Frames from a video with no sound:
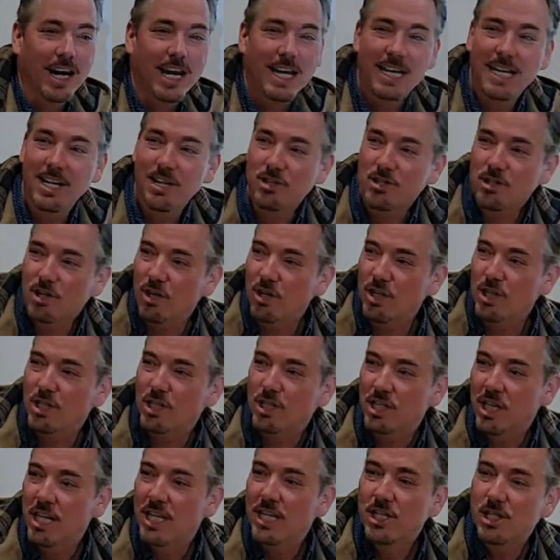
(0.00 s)
And here's all
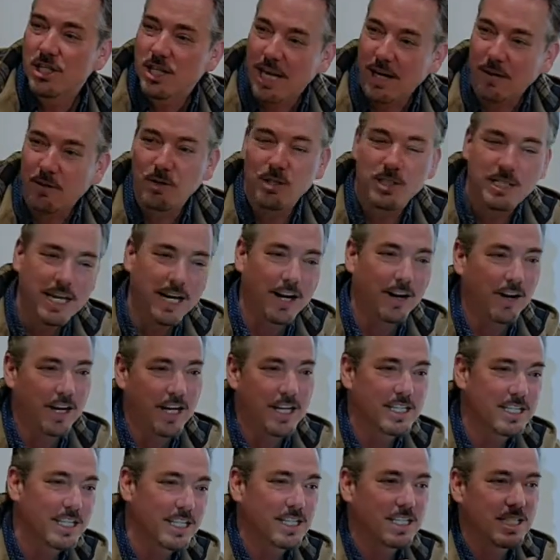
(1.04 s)
these
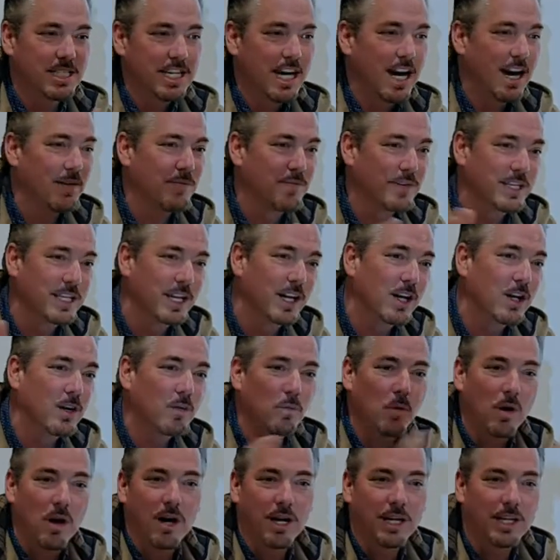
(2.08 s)
secretaries and stuff, and they're
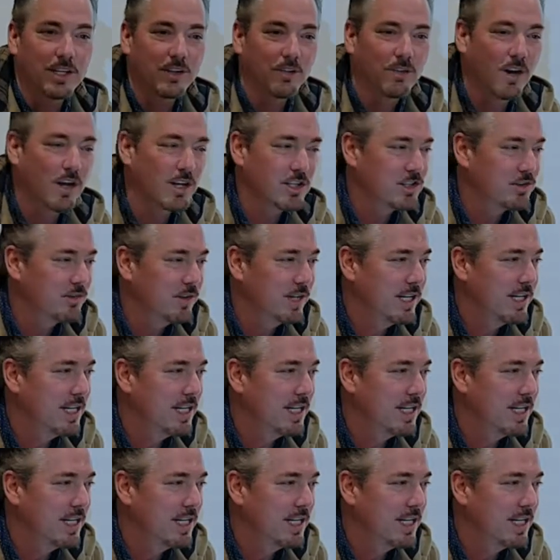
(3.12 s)
walking across the street.